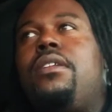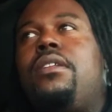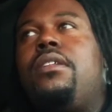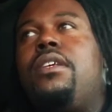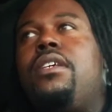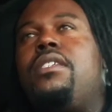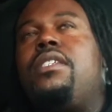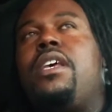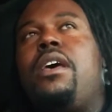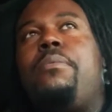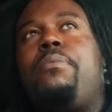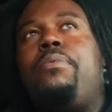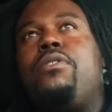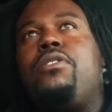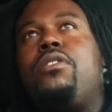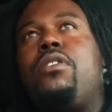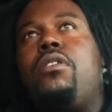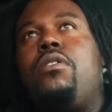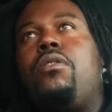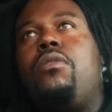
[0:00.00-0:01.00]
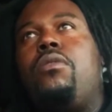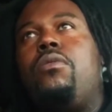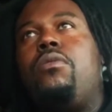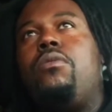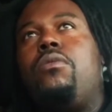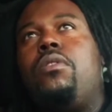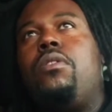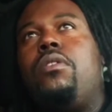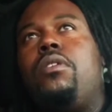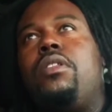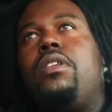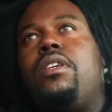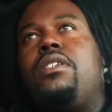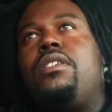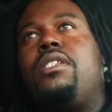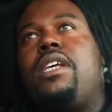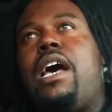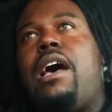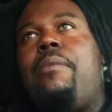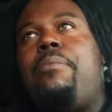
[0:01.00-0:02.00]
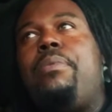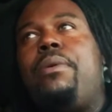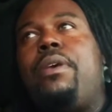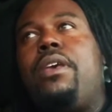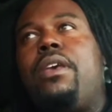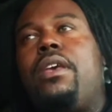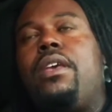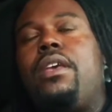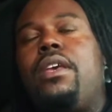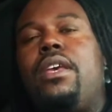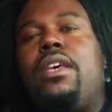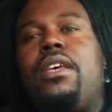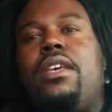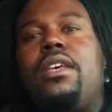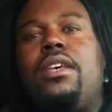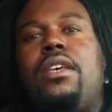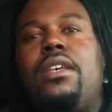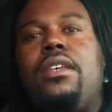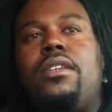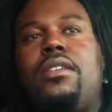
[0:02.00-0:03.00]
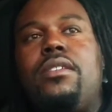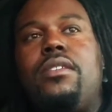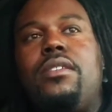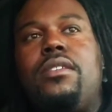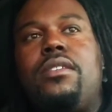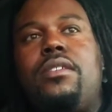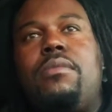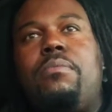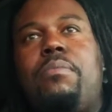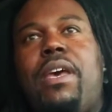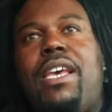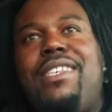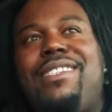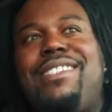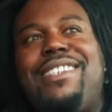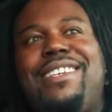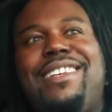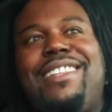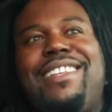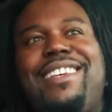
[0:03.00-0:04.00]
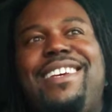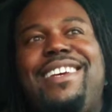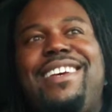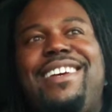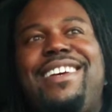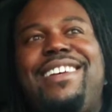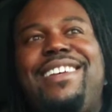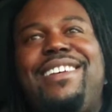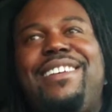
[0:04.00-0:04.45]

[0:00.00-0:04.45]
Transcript: This episode, or this topic, is basically